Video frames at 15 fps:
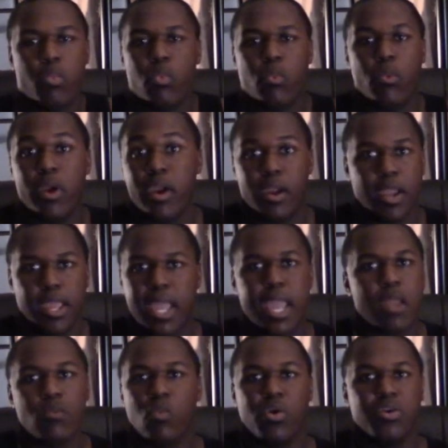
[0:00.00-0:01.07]
where are
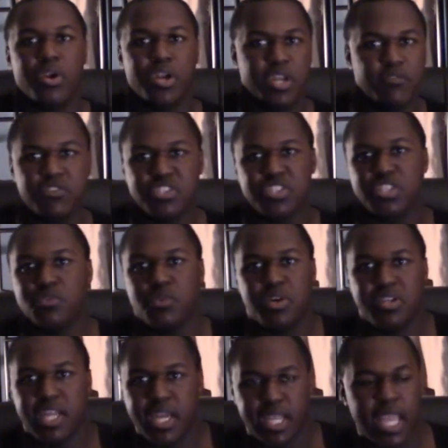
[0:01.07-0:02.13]
differences, where are
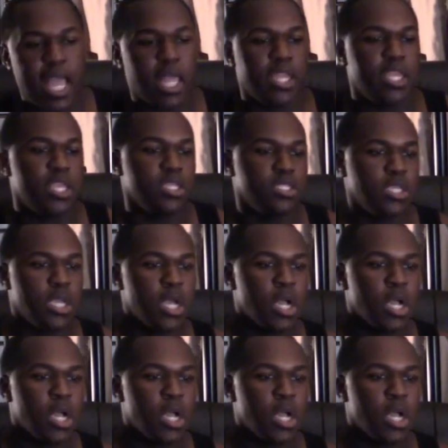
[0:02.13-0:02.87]
technicalities.